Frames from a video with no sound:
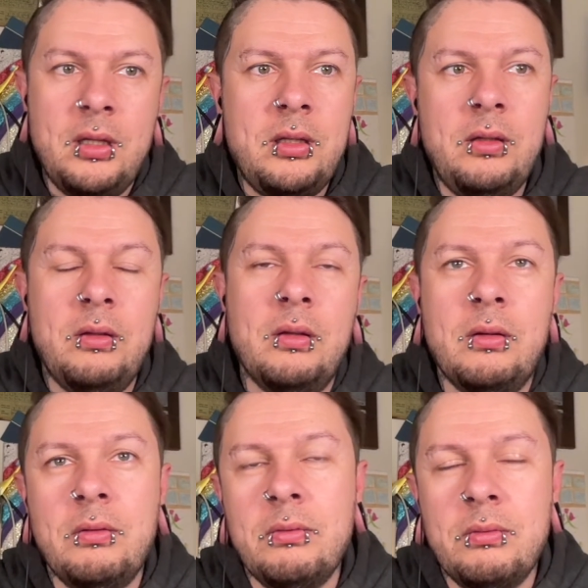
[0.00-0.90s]

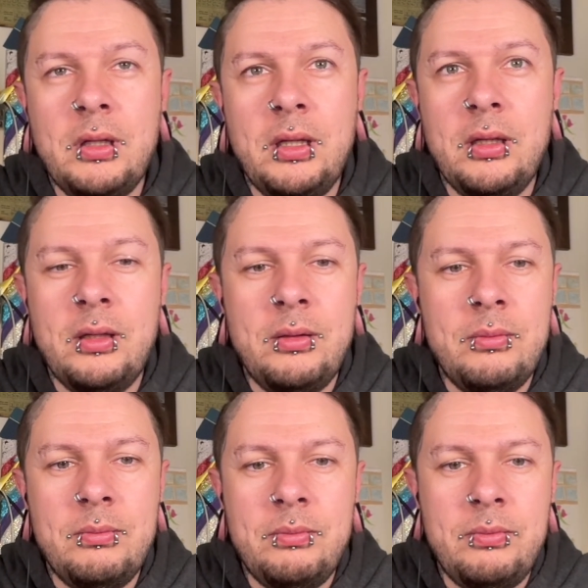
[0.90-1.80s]

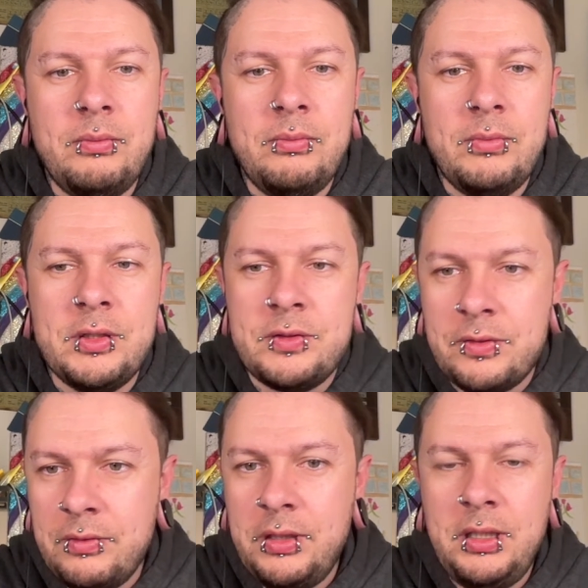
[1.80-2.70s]
the
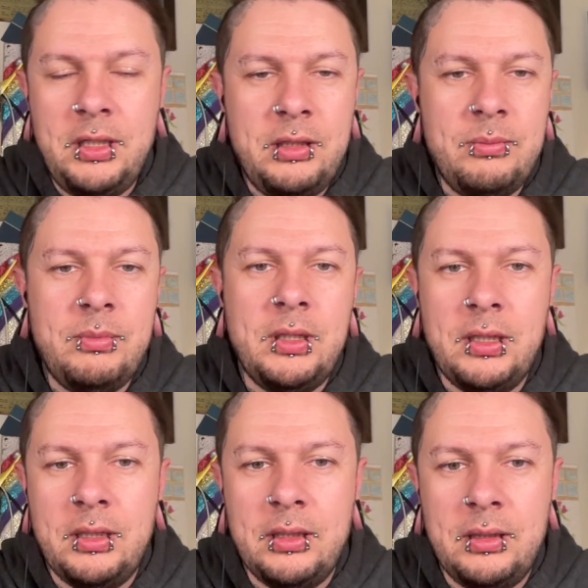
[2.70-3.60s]
stream,
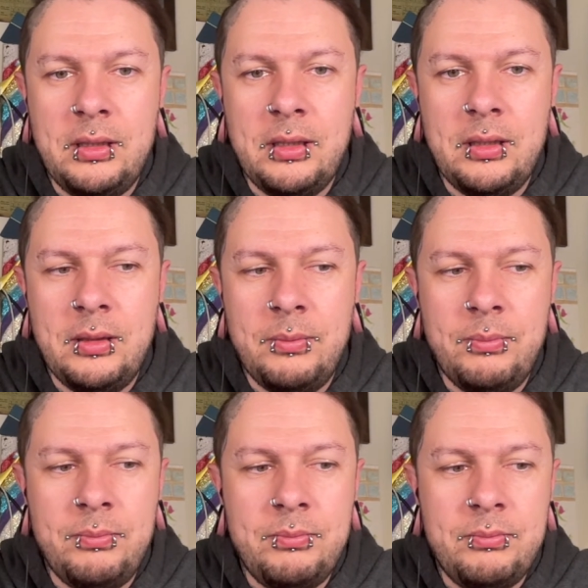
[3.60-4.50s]
and
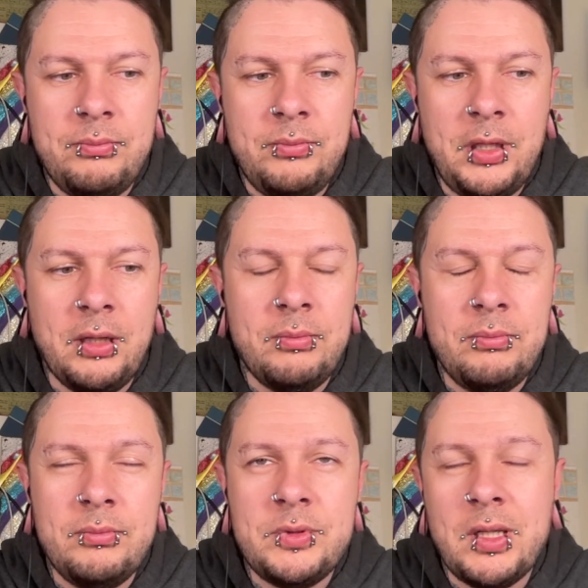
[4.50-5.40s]
yeah.
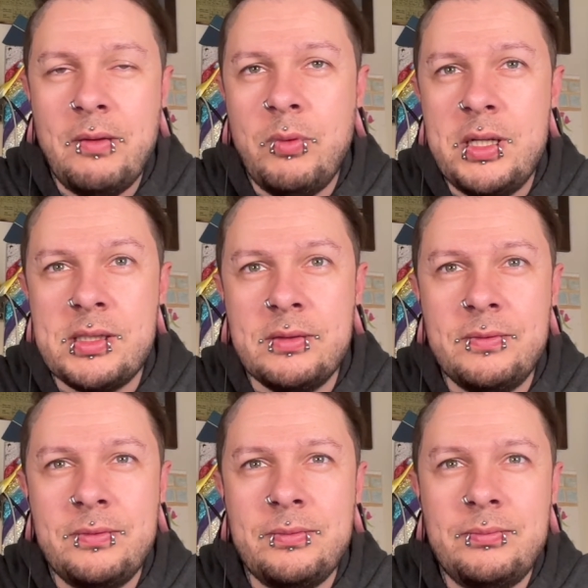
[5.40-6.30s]
So I have ways of
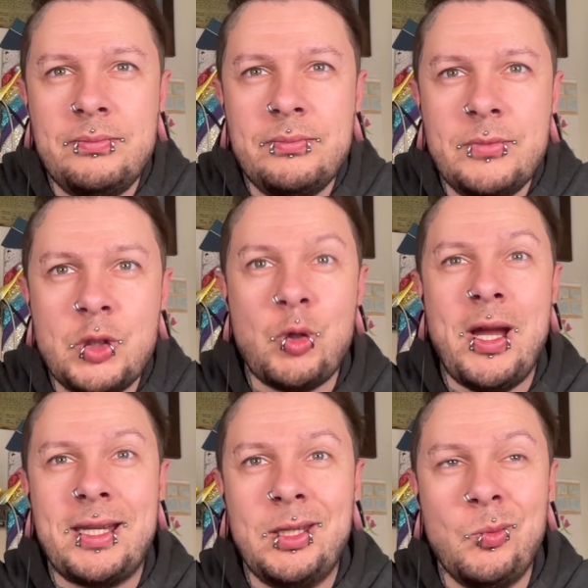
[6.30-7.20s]

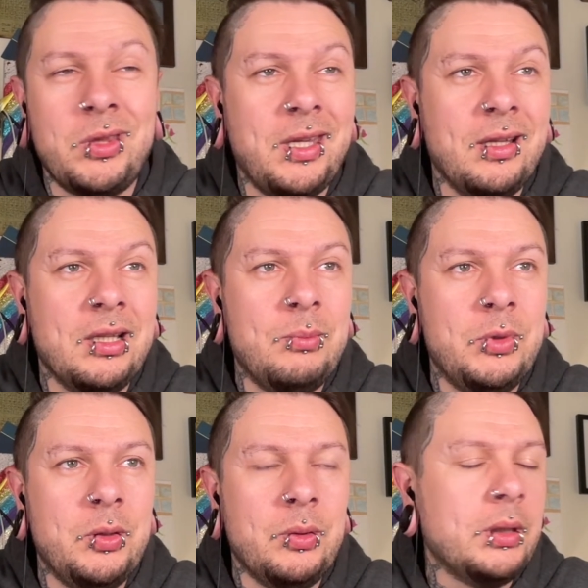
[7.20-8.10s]
tracking what the hell I'm
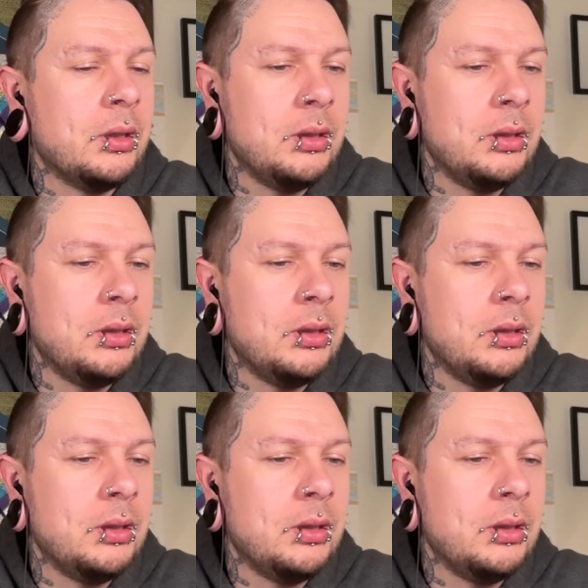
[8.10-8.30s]
doing.